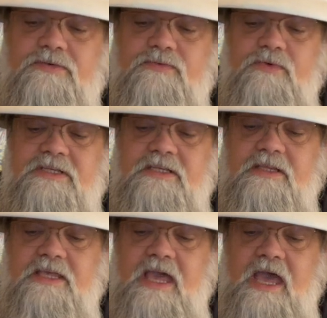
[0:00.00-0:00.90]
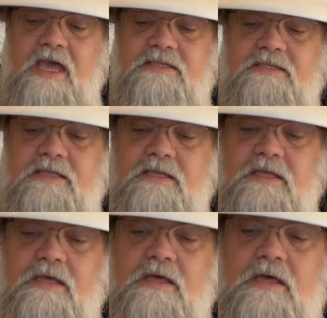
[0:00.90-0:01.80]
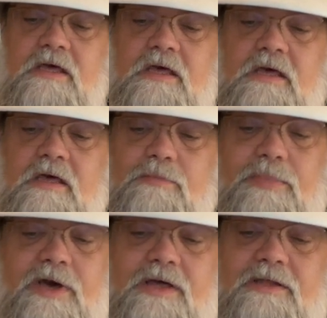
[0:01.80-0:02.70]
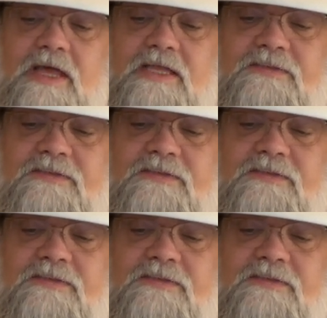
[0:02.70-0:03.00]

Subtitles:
recently cast. But as